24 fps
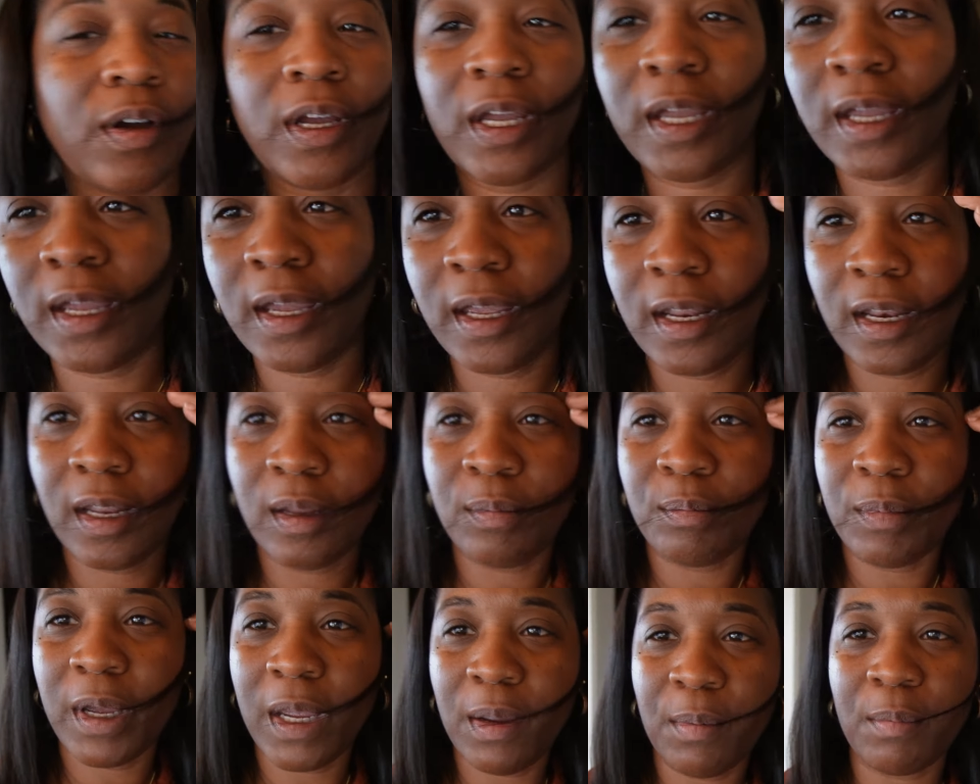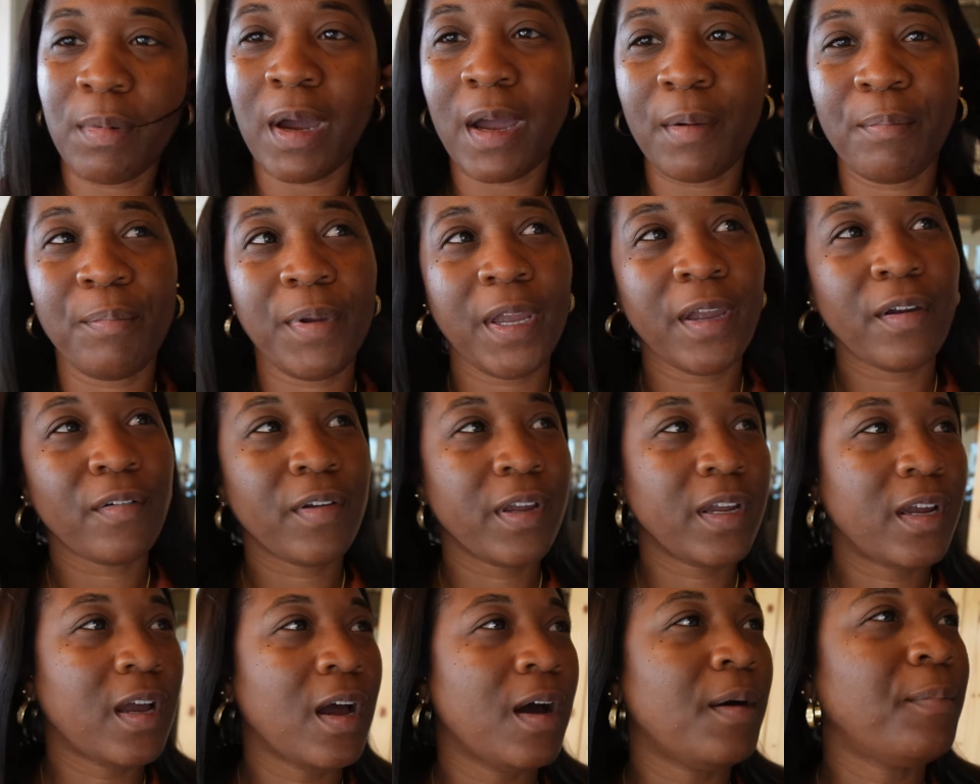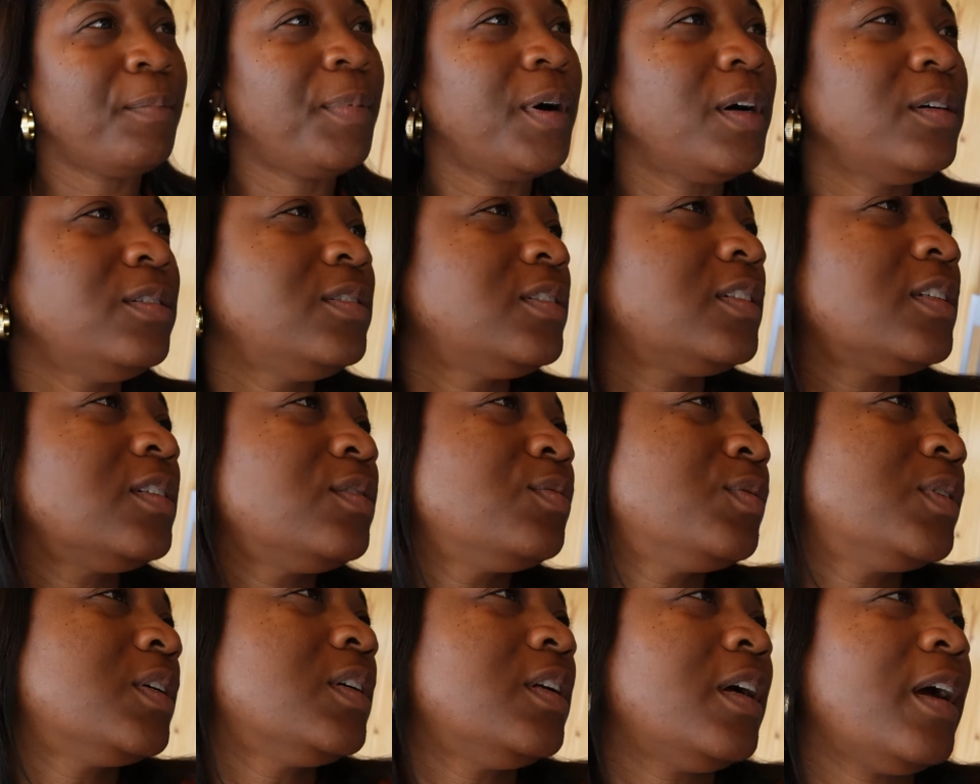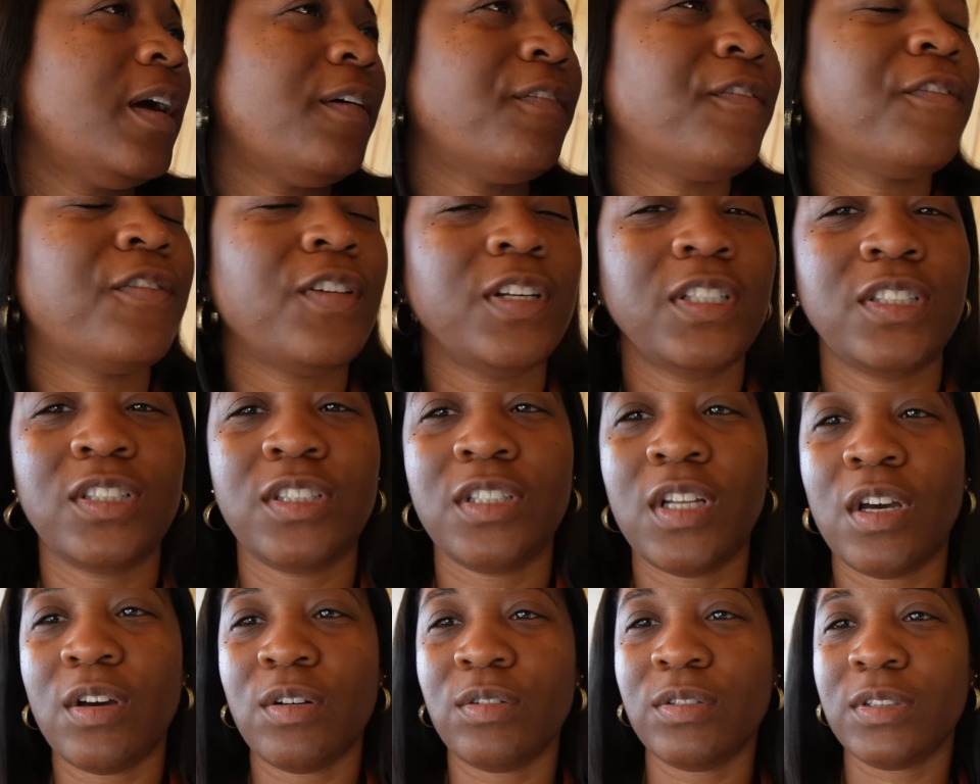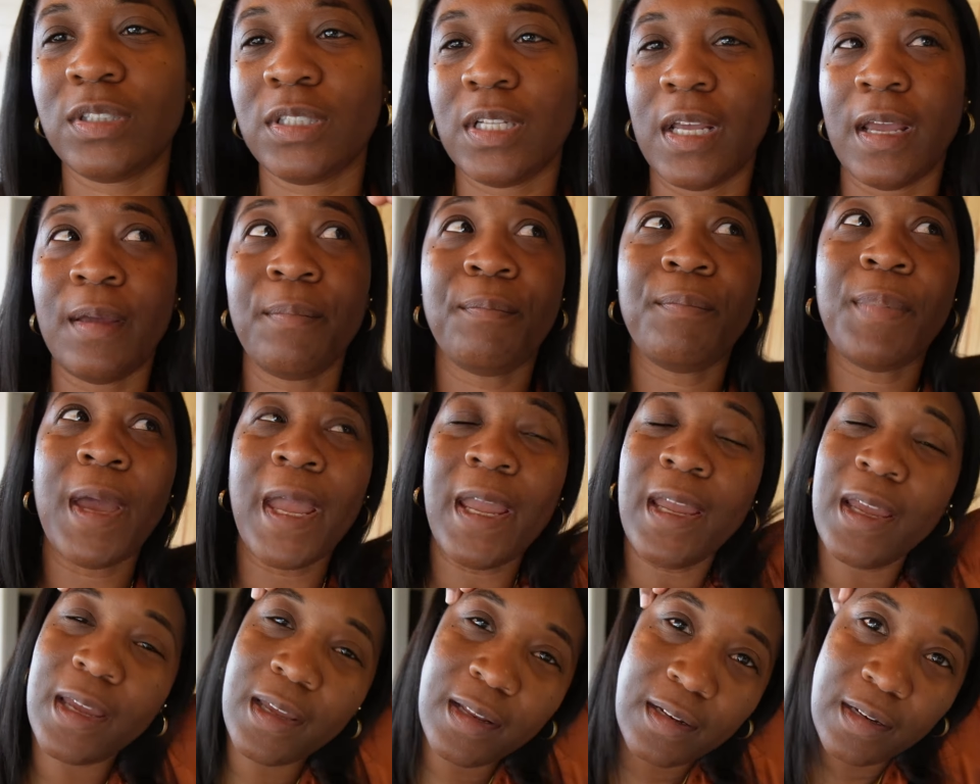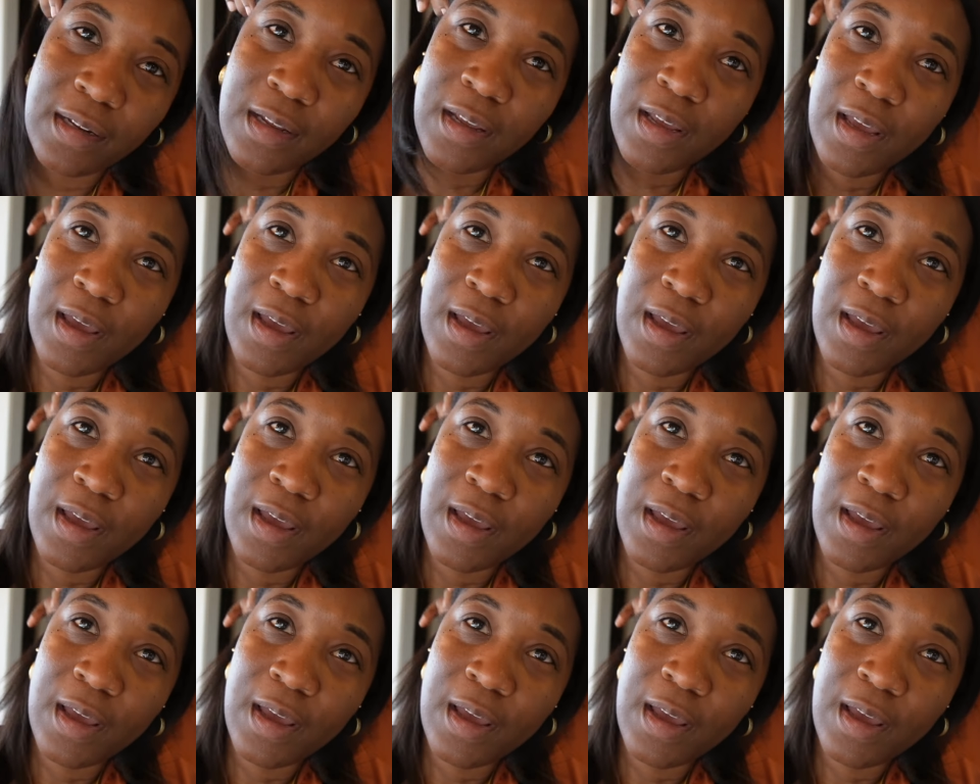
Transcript: ahead and make my berry compote because we're going to have French toast and bacon.